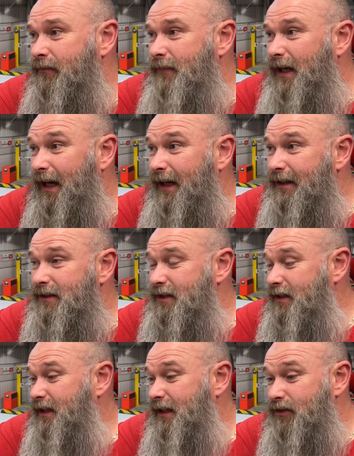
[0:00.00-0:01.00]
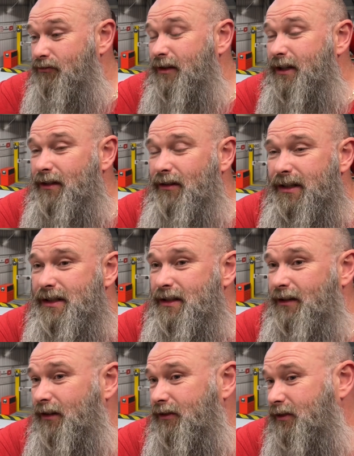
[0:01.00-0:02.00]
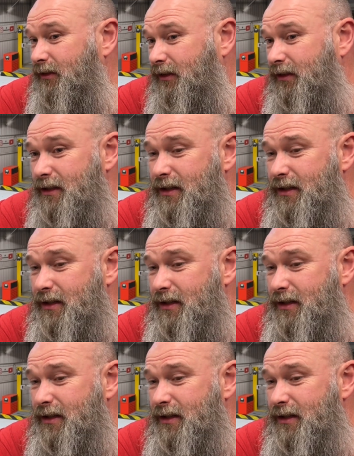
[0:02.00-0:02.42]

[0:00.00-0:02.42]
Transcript: And it's really nice. There's